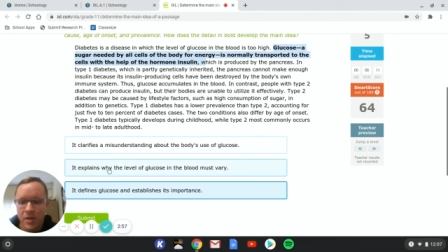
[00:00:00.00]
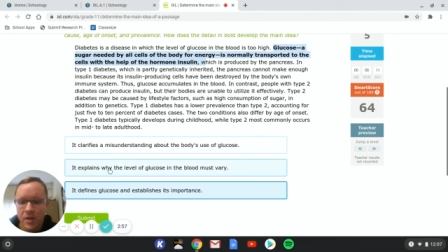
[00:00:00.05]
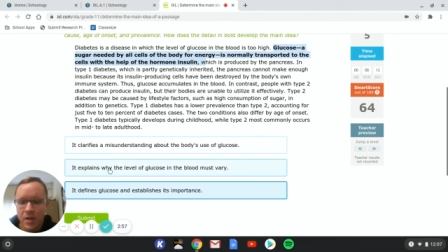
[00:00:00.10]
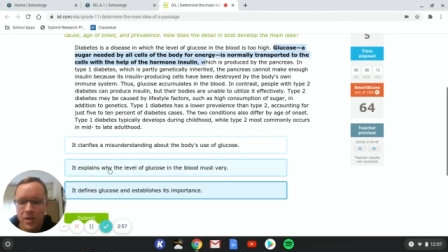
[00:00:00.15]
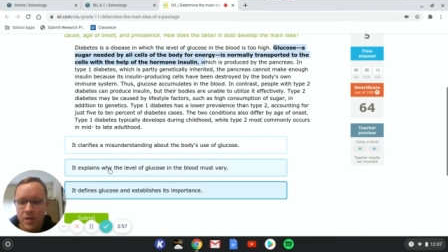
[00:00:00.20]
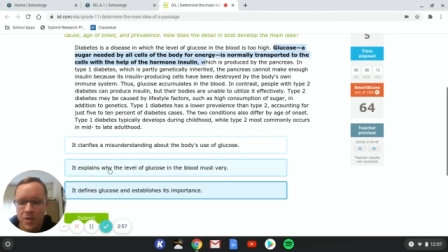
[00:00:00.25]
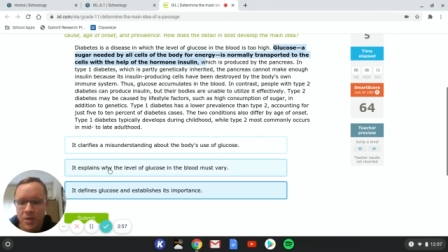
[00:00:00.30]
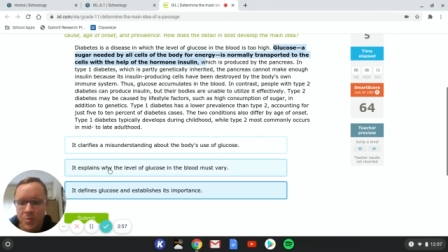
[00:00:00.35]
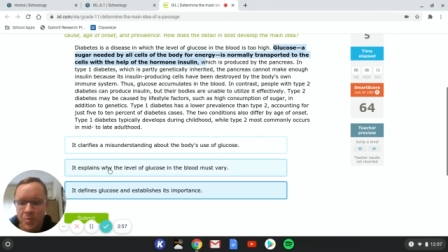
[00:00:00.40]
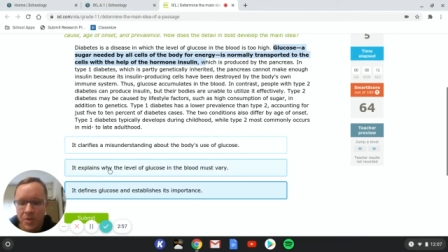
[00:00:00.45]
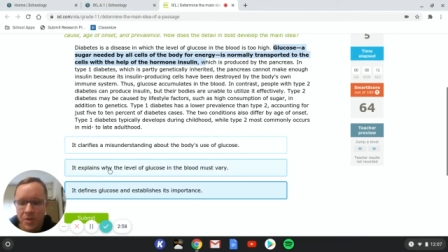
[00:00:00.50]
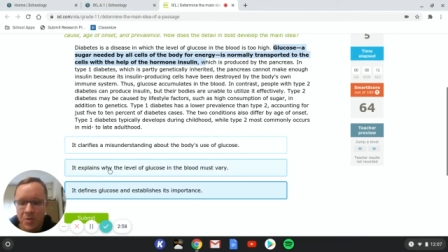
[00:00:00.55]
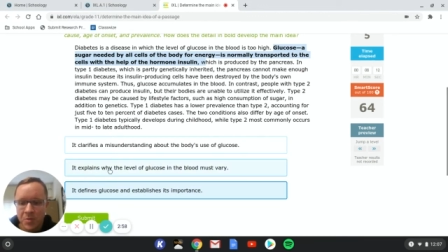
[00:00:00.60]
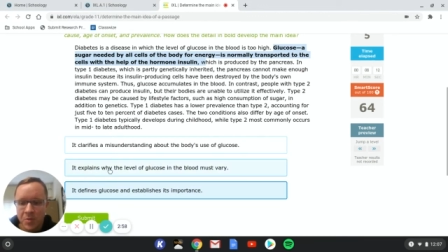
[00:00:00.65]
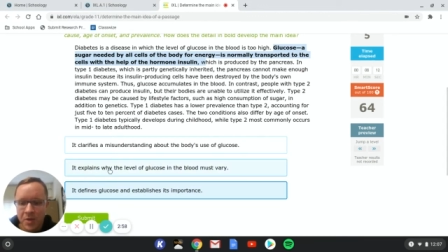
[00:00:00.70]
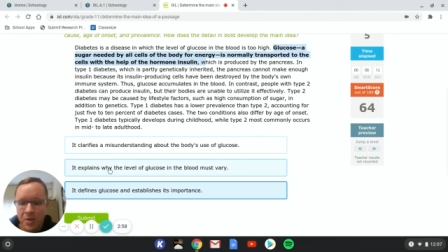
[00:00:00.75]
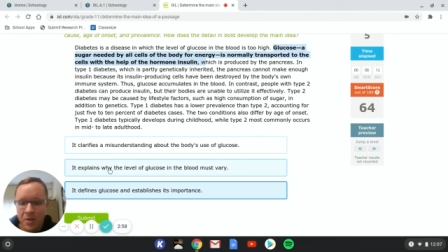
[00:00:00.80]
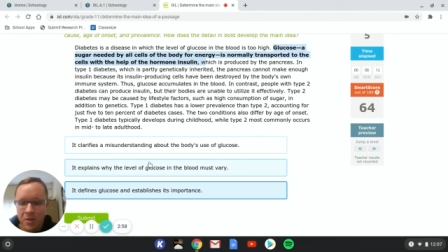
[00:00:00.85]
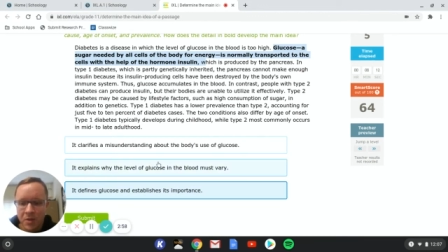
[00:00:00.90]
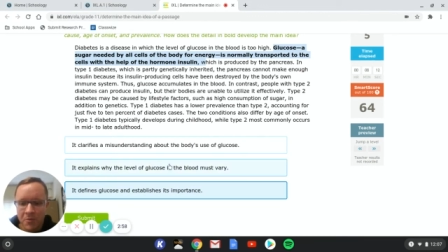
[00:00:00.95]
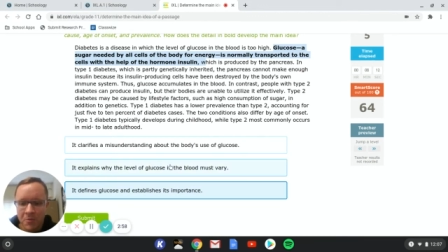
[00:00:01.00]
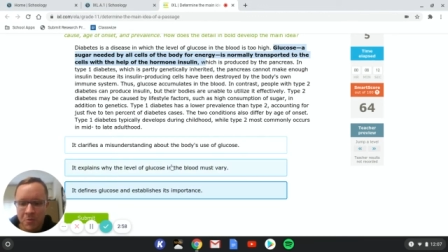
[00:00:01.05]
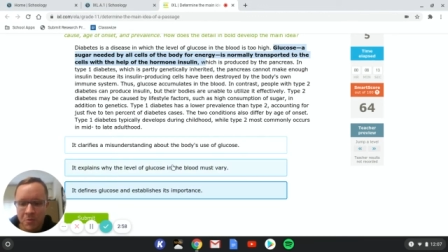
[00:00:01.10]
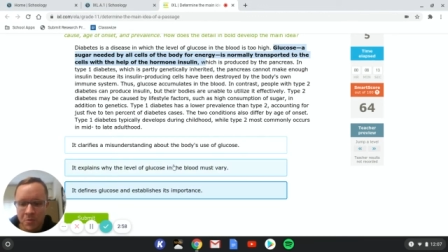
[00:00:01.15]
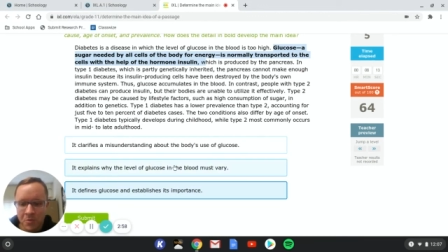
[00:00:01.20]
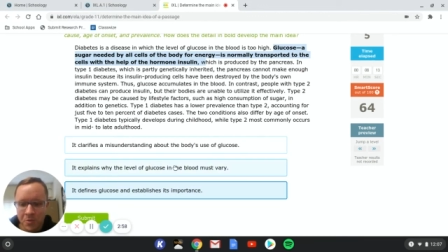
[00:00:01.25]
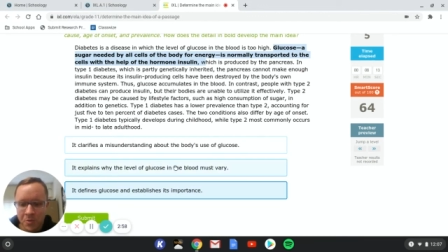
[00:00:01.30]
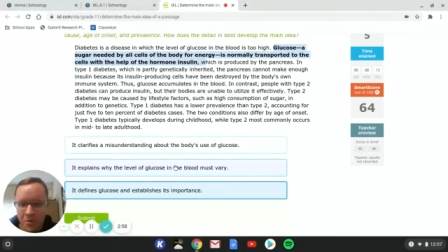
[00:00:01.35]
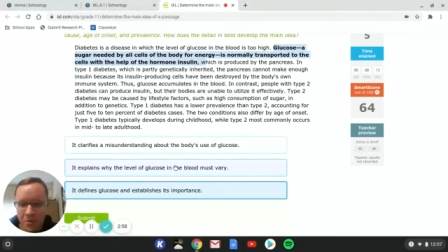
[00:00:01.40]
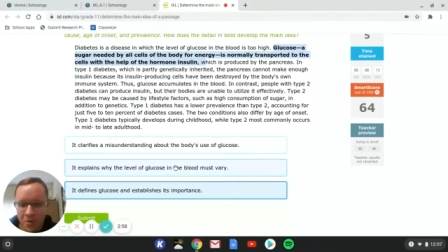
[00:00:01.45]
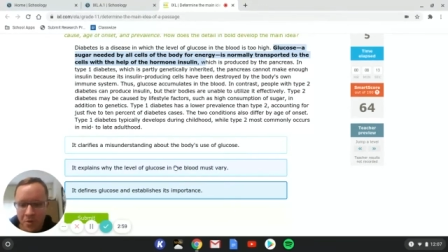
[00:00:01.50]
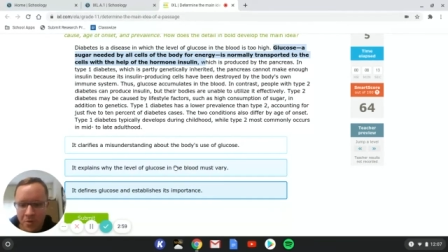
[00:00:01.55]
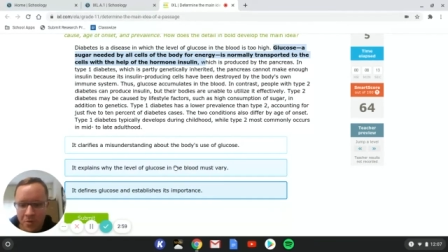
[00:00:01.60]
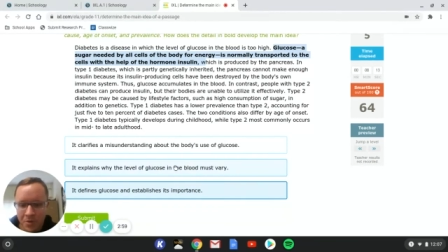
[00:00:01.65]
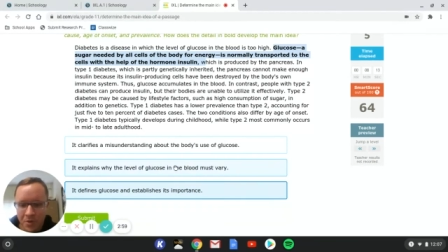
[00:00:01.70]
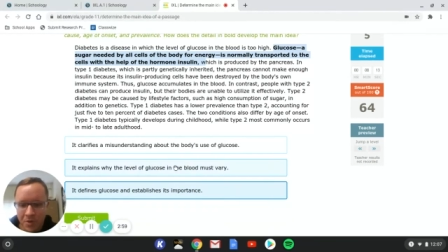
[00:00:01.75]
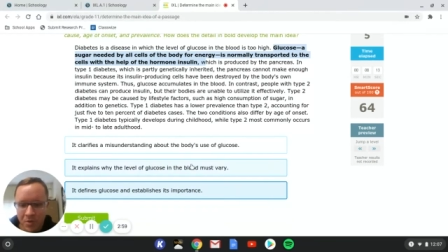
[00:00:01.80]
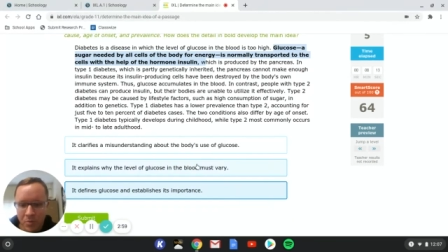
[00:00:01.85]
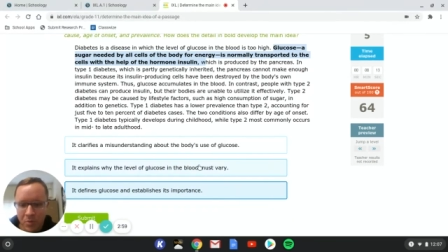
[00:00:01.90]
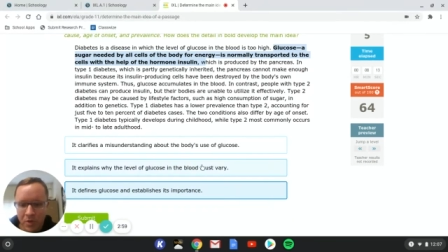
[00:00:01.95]
It explains why the level of
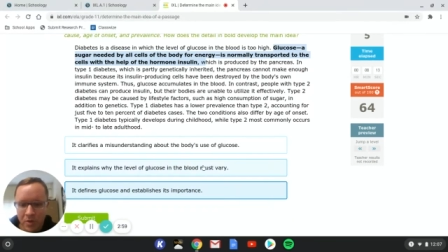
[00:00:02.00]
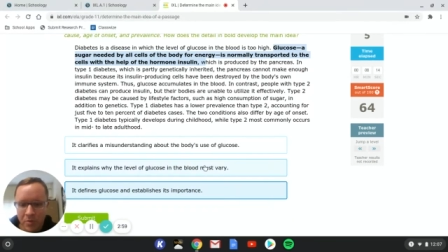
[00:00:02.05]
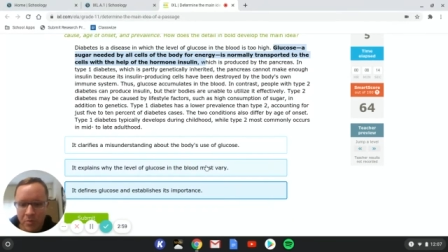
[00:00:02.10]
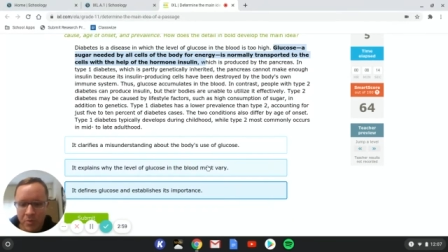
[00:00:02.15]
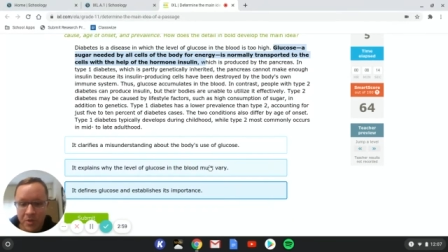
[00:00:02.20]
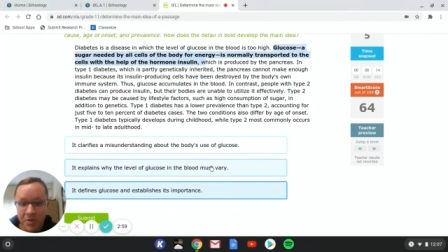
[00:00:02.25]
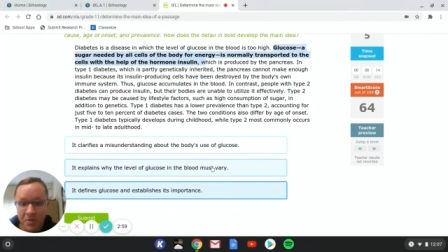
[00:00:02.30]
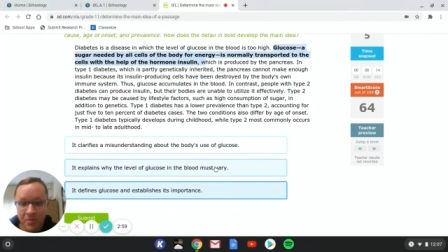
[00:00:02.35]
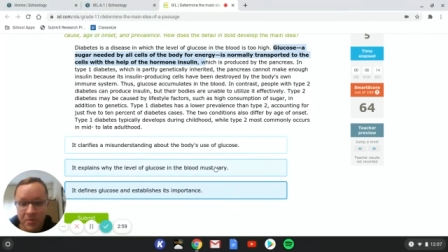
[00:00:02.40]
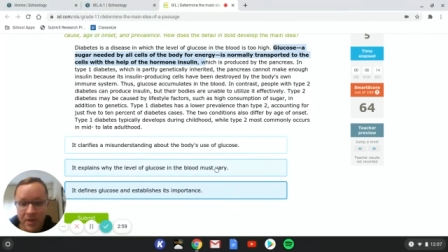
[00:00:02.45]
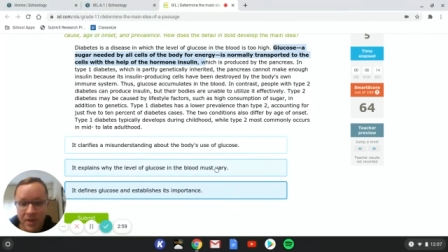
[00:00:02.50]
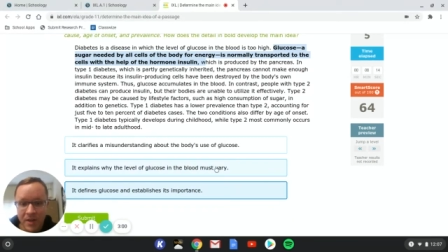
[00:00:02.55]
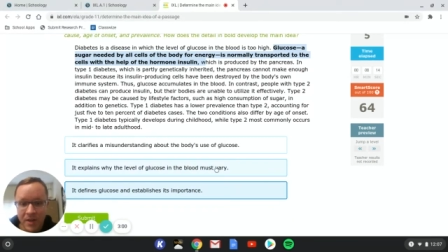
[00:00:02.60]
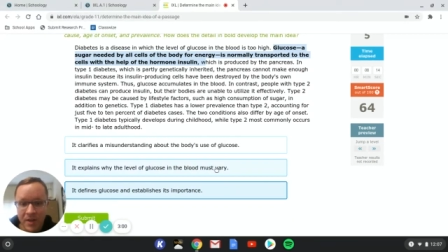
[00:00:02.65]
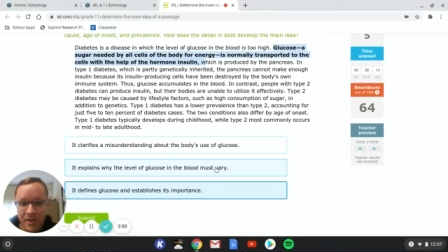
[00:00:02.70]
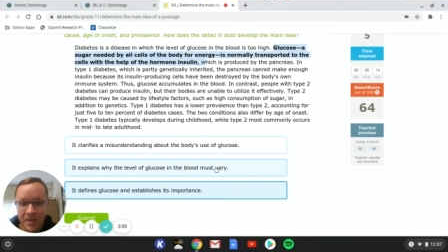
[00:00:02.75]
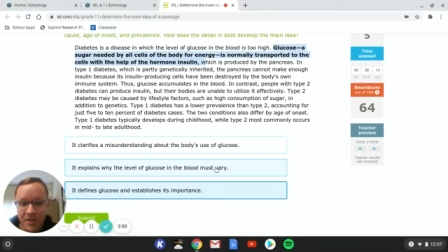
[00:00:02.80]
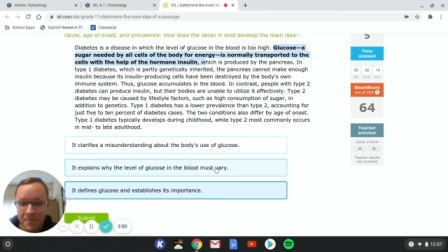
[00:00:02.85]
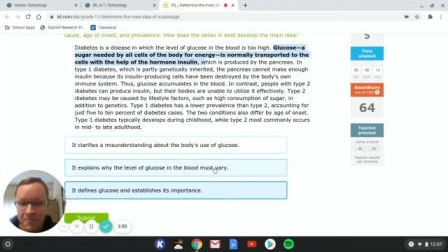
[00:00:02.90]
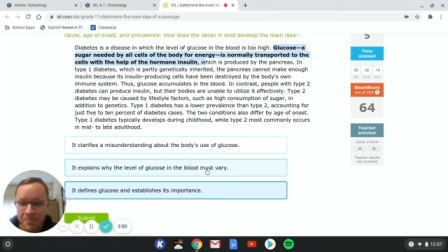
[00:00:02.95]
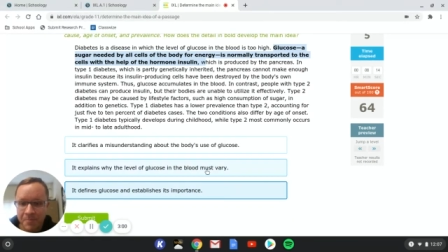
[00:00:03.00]
glucose in the blood must vary.